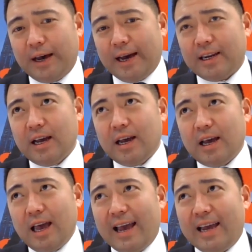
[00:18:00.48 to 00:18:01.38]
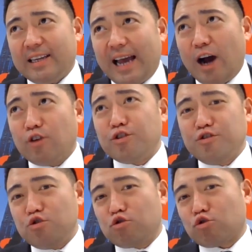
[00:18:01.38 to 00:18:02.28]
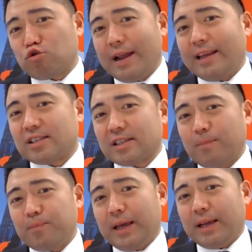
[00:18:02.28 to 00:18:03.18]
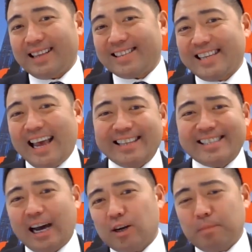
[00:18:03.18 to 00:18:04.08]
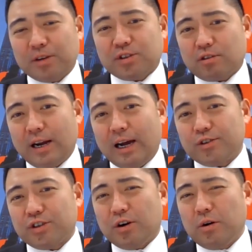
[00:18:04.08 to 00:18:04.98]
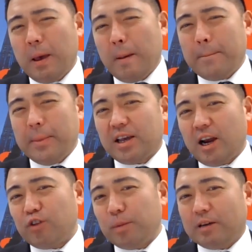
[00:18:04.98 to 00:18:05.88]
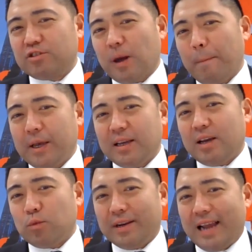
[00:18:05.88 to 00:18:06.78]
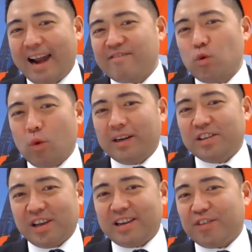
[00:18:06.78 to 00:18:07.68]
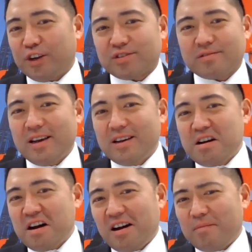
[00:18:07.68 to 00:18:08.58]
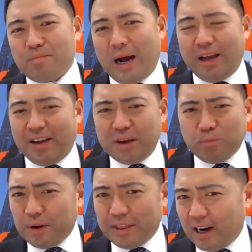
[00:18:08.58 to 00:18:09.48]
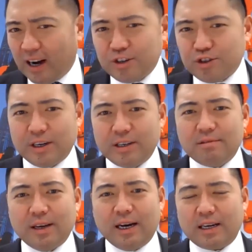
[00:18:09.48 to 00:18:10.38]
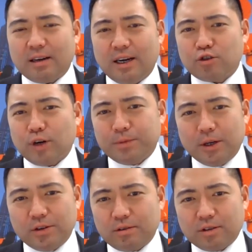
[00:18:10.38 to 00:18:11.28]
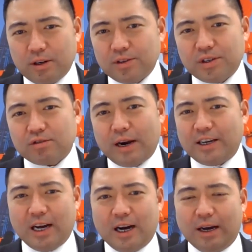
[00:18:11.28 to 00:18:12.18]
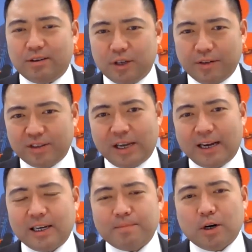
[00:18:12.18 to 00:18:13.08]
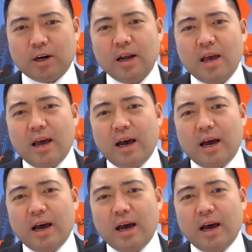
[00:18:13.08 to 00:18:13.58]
that. And how do you create something that stands out amongst the crowd? So be careful about jumping in when everyone is in it. There's, I think, more than 100 cryptocurrencies right now. I don't know the exact number.